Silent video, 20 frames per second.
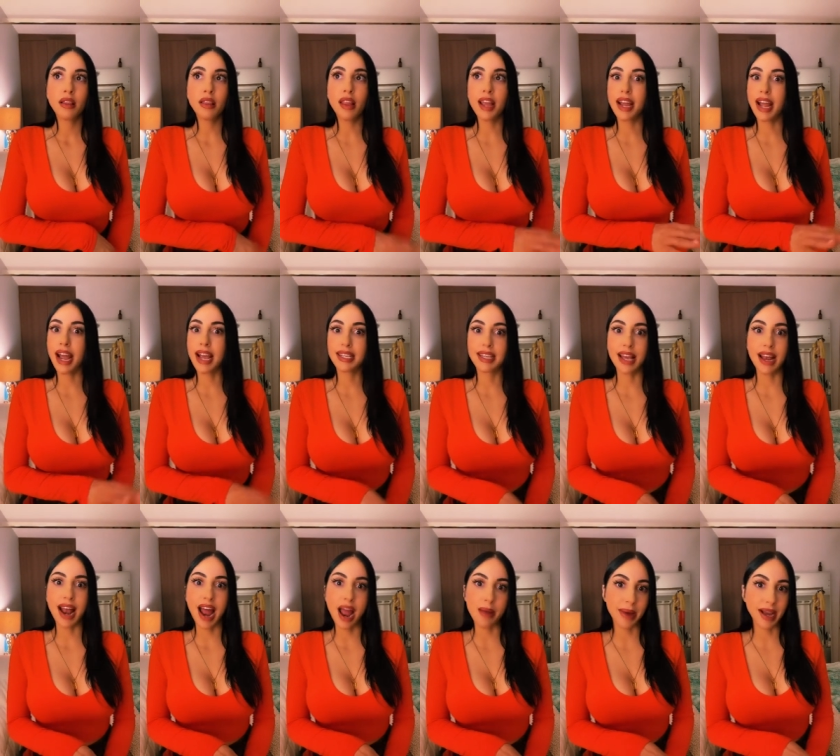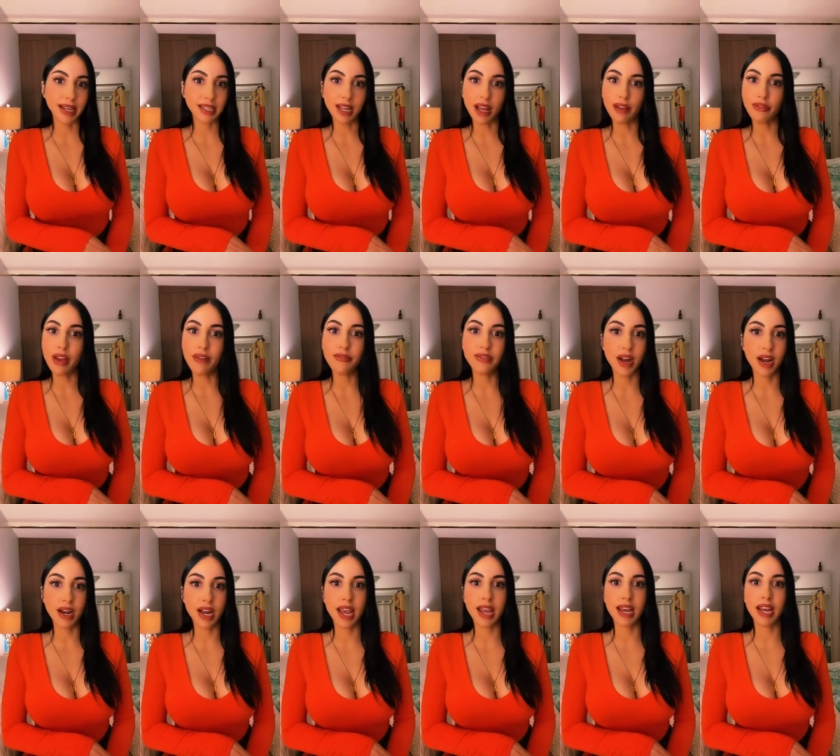Like I said, I myself have
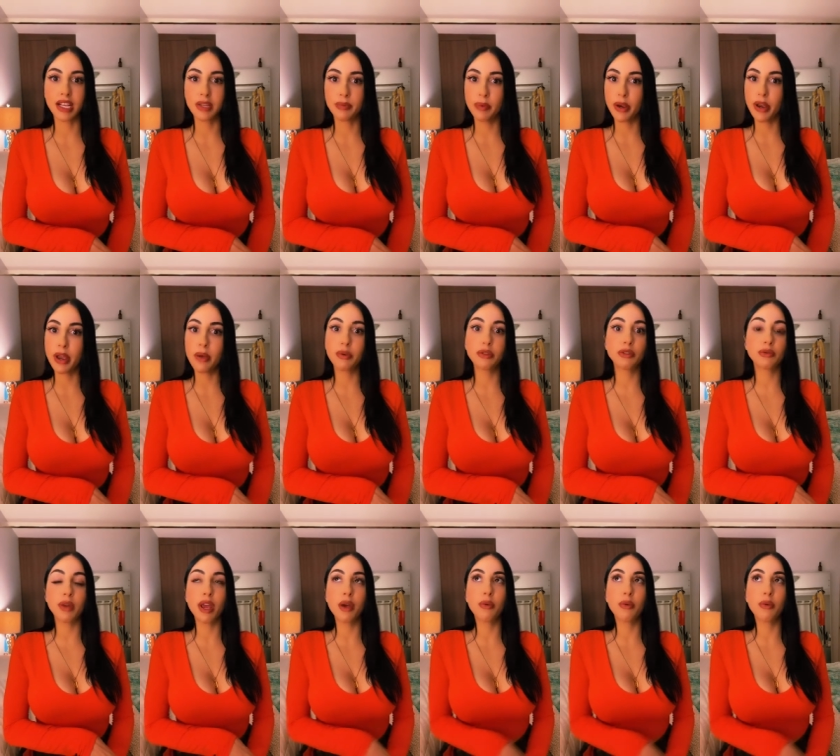done it and experienced.